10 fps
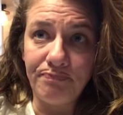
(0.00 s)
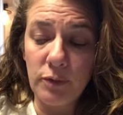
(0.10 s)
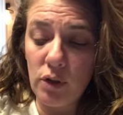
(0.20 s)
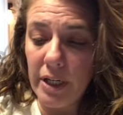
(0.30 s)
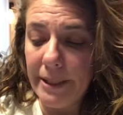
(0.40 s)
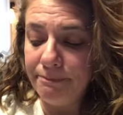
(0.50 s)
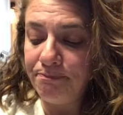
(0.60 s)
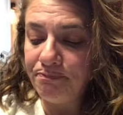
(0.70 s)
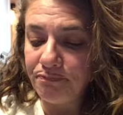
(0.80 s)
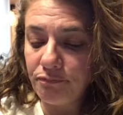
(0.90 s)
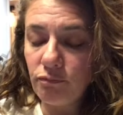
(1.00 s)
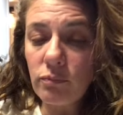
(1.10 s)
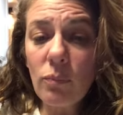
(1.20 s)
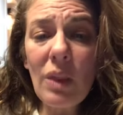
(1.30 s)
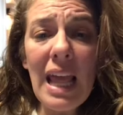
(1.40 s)
Sorry.
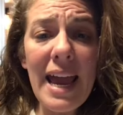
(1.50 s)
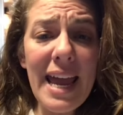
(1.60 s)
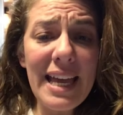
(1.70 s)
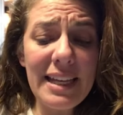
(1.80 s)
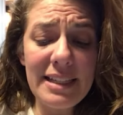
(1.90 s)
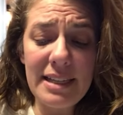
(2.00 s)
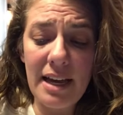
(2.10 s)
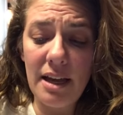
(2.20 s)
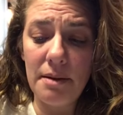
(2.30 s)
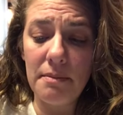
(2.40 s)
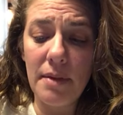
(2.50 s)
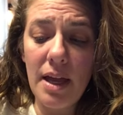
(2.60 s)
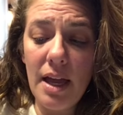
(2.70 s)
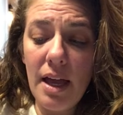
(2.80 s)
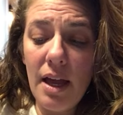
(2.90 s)
And
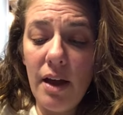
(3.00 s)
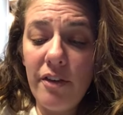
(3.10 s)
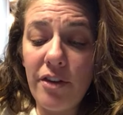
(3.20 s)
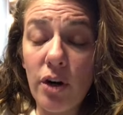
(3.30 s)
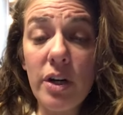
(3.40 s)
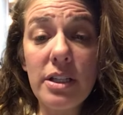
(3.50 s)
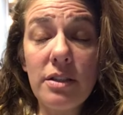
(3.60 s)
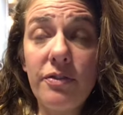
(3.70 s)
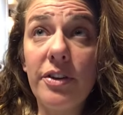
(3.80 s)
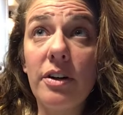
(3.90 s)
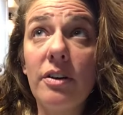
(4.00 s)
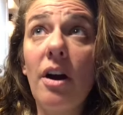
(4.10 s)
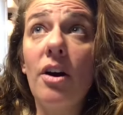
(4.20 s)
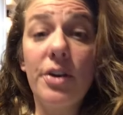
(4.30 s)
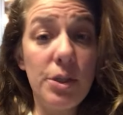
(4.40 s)
for
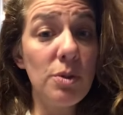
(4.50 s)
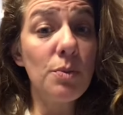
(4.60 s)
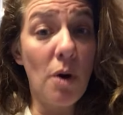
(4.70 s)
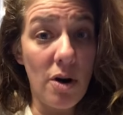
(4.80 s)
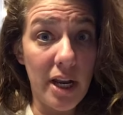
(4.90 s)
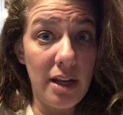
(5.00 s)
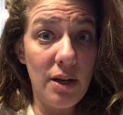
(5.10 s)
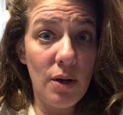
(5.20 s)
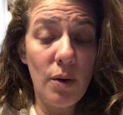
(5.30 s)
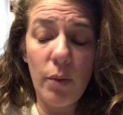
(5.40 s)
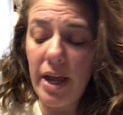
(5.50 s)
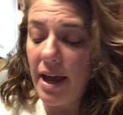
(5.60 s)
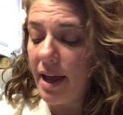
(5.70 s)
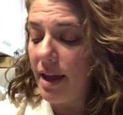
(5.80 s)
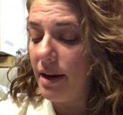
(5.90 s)
our Christmas party, we
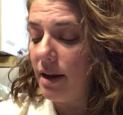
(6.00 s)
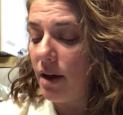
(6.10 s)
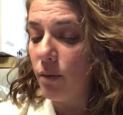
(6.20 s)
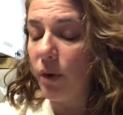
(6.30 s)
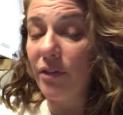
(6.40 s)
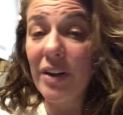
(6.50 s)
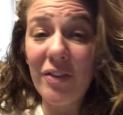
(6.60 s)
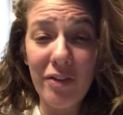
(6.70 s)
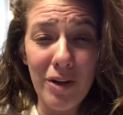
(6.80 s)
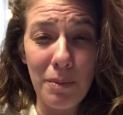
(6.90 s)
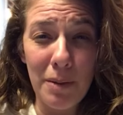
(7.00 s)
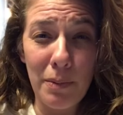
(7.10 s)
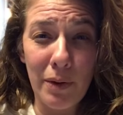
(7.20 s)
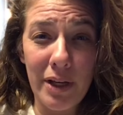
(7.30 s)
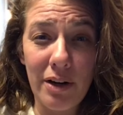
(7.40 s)
had roughly 50
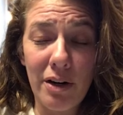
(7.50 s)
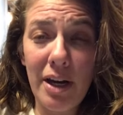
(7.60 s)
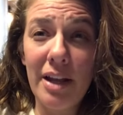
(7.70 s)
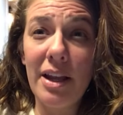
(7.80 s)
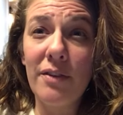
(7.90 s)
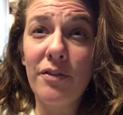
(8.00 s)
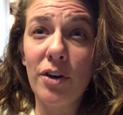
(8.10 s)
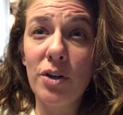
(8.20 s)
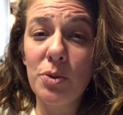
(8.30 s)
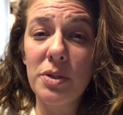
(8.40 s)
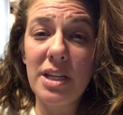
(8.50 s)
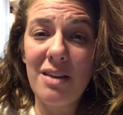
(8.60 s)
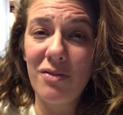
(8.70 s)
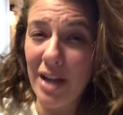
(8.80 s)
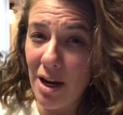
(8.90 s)
people here, and then for Christmas
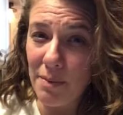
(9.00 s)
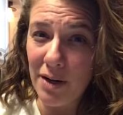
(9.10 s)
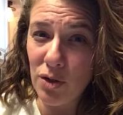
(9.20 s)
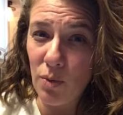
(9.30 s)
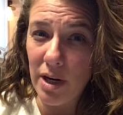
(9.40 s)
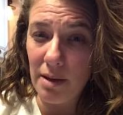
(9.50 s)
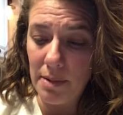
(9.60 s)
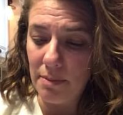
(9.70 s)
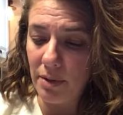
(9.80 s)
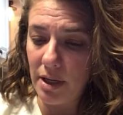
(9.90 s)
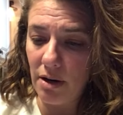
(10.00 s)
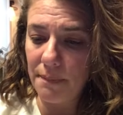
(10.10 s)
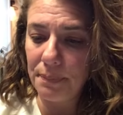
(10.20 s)
Eve, we had about 20 people here.